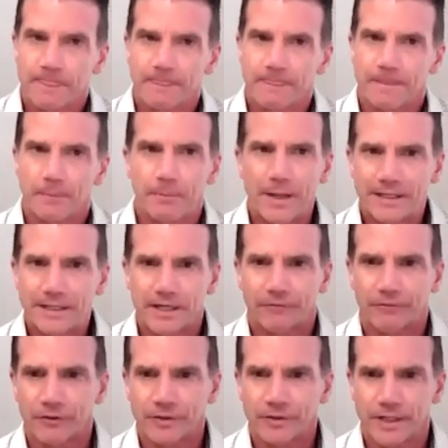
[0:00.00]
The big
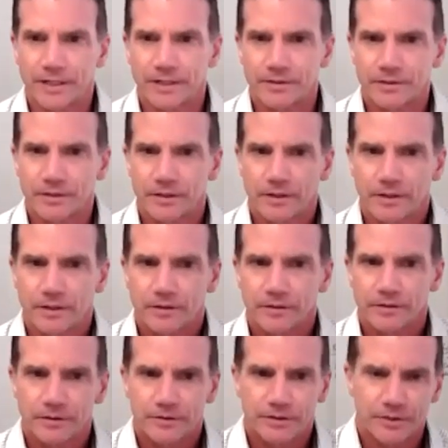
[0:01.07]
difference is
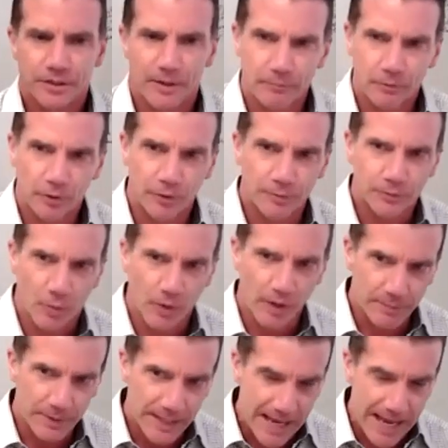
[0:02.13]
some groups want
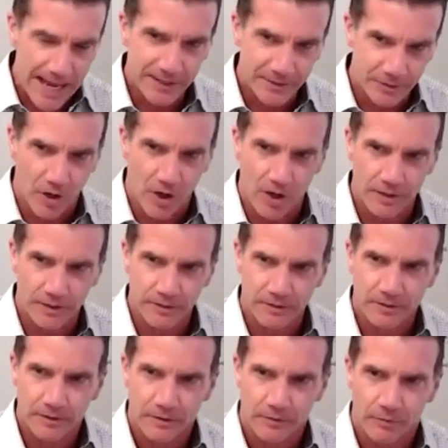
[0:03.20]
to be hands-on,
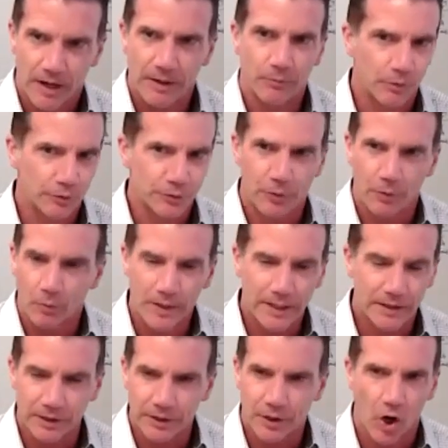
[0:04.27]
right? We'll do a
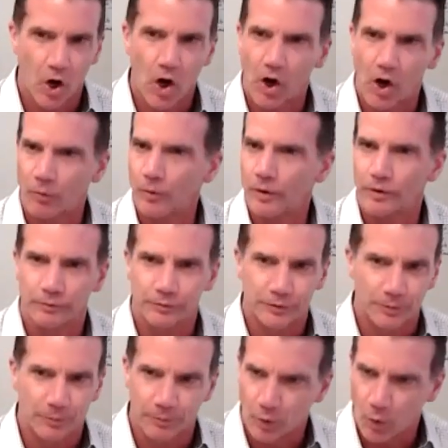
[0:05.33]
weekly call. We'll
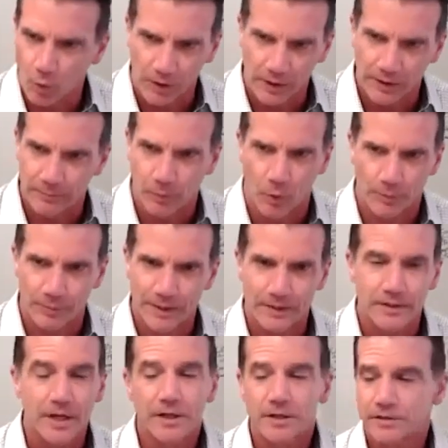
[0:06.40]
do quarterly board
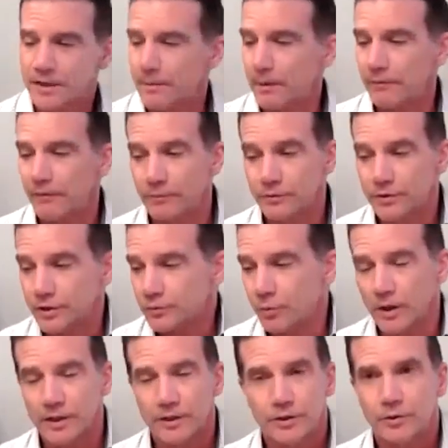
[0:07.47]
meetings. Some of them just
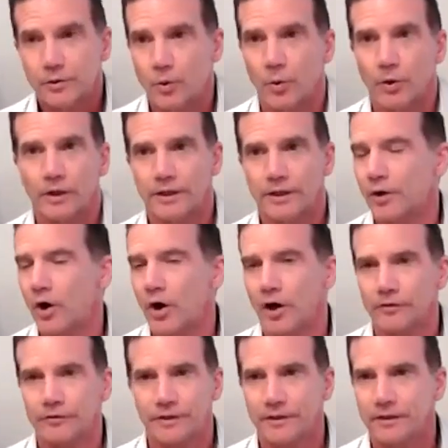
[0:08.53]
want to do quarterly
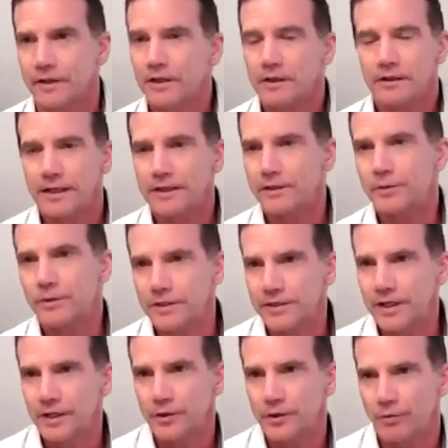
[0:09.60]
calls and let you
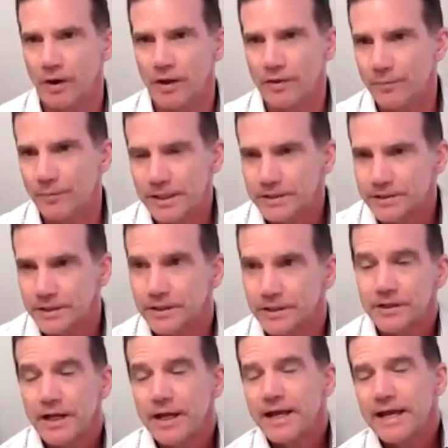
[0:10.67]
continue to run the
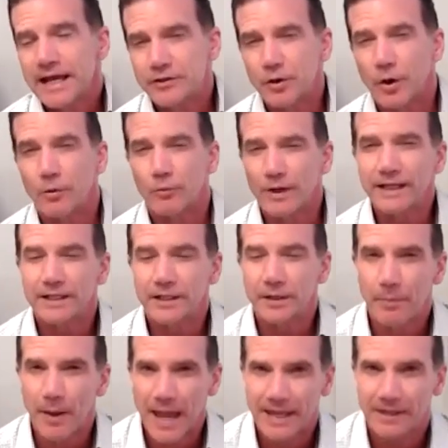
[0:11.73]
business. And so it really
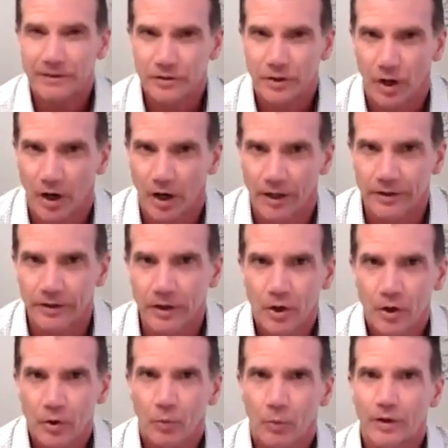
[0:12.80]
depends on
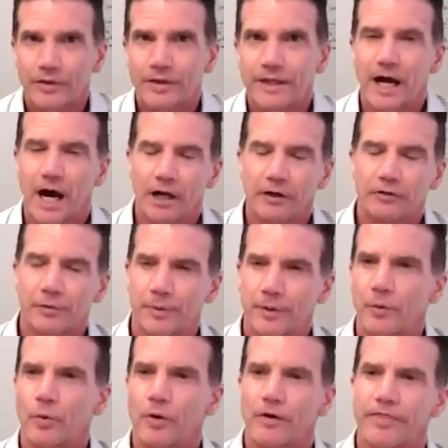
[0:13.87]
what the
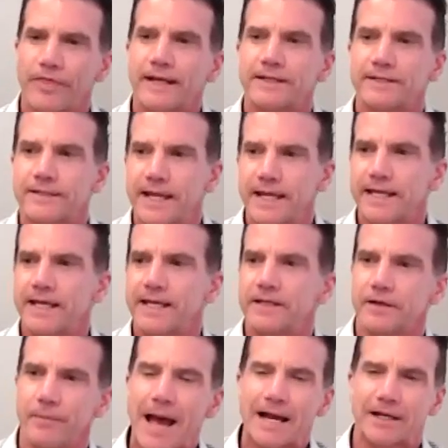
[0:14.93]
entrepreneur thinks they need
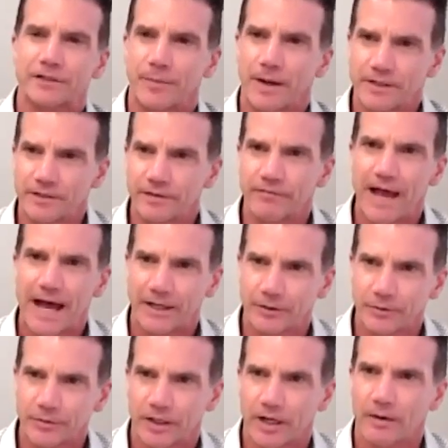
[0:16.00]
to maximize the
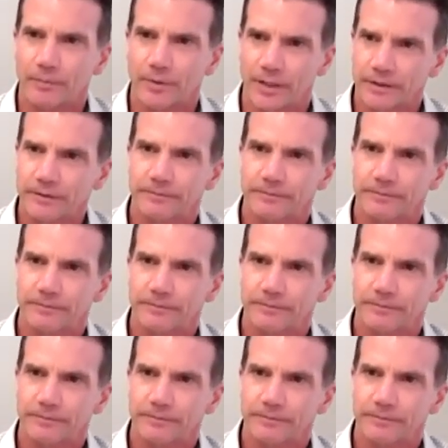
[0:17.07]
value of the company.